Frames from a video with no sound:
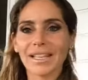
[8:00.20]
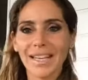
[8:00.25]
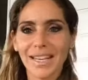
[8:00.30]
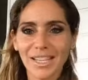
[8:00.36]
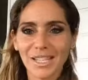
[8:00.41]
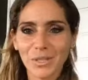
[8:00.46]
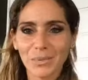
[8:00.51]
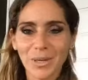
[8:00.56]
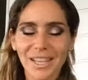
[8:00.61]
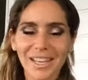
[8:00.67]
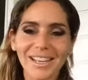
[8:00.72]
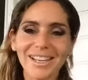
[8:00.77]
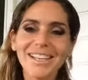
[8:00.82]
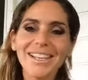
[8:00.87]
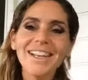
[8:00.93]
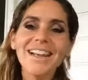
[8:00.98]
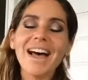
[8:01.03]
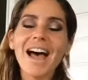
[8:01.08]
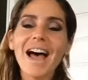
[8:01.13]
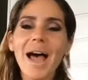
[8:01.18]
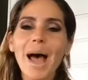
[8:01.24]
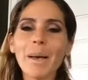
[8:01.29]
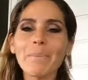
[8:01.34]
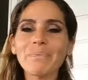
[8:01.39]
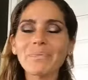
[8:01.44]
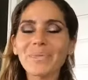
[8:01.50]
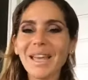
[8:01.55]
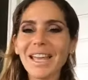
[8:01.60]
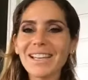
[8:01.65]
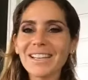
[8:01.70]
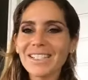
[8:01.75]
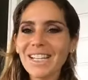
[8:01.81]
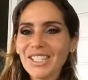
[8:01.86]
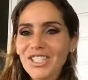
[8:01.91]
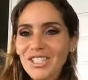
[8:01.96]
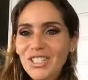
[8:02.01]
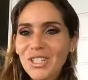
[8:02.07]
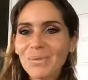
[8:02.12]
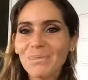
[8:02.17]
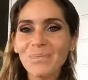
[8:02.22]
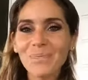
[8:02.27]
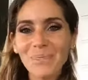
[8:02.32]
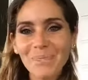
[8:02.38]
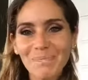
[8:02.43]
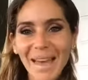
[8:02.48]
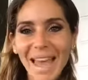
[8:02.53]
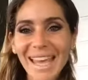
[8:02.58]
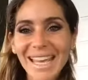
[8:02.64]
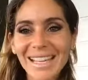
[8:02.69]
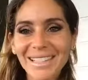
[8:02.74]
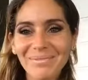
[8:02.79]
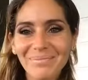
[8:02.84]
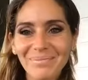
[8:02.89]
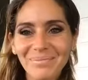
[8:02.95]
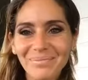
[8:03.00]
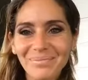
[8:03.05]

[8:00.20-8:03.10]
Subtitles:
engage with it. And I'll talk to you soon. Bye.